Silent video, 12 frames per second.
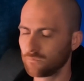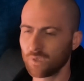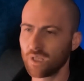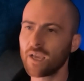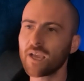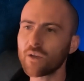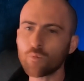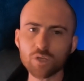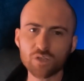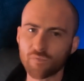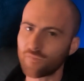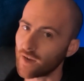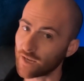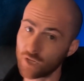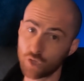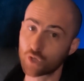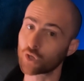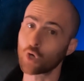It was
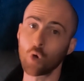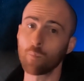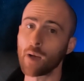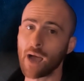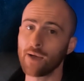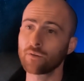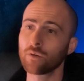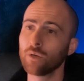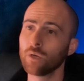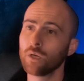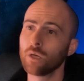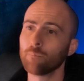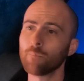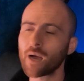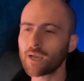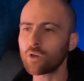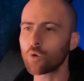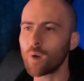fucking so bad.
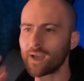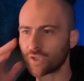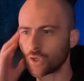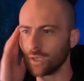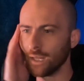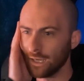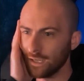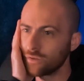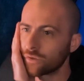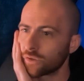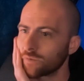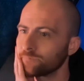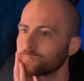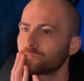My question is,